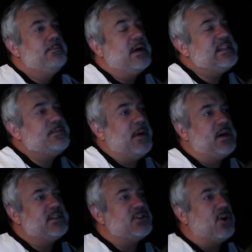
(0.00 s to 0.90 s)
My
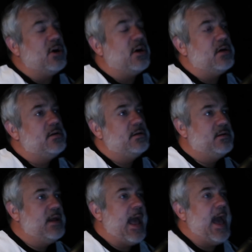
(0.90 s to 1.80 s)
sponsor
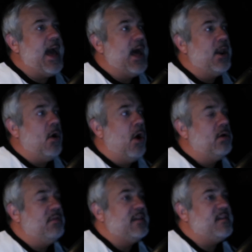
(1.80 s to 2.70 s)
had
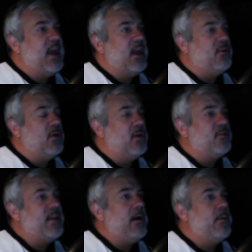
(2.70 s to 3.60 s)
all of these
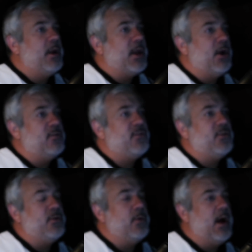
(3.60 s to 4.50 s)
candles. Now I want to go
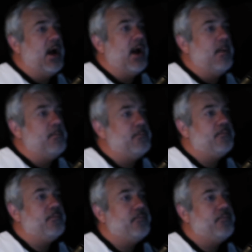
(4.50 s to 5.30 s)
to um,